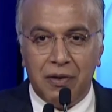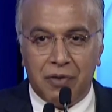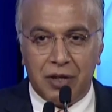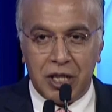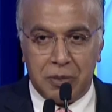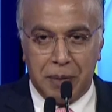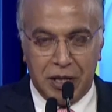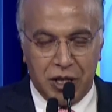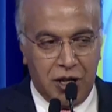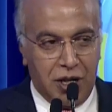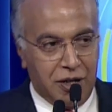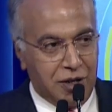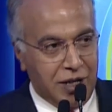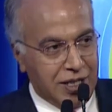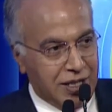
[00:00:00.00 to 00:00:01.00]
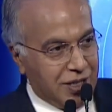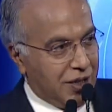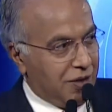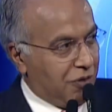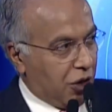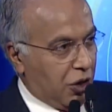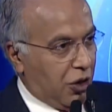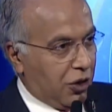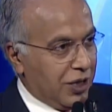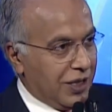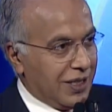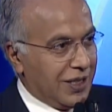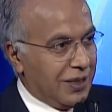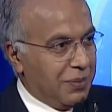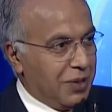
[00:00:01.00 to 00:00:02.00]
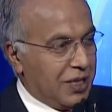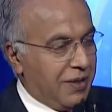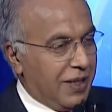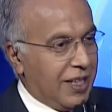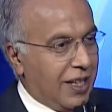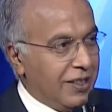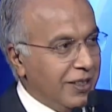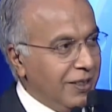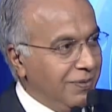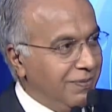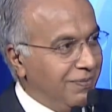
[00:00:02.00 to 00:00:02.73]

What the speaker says: for a special address for our audience. Mr. Vaidyanathan.